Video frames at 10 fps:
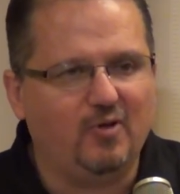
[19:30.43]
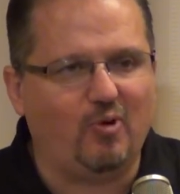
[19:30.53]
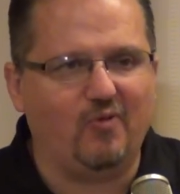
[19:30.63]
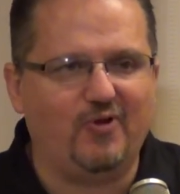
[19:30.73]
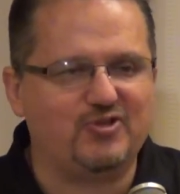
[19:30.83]

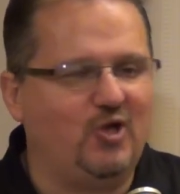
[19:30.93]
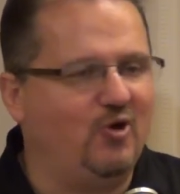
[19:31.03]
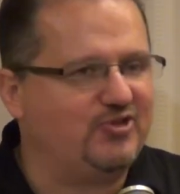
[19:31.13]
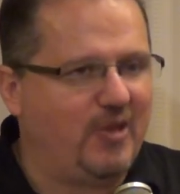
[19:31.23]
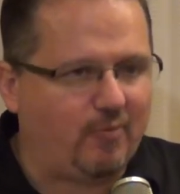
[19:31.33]
Well, there's
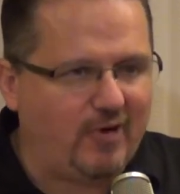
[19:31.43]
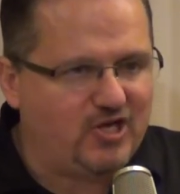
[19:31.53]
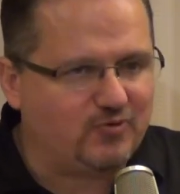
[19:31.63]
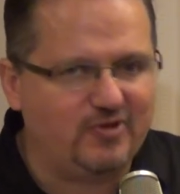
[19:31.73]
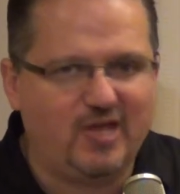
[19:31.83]
no
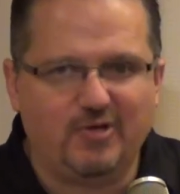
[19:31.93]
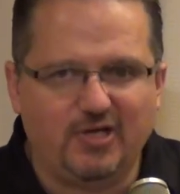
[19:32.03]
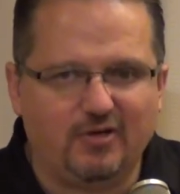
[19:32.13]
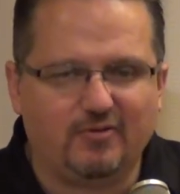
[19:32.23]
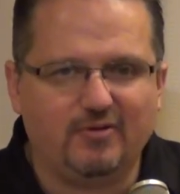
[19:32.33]
separation between them and
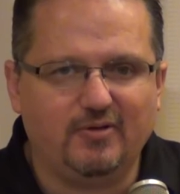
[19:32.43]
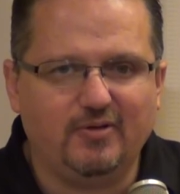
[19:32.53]
you.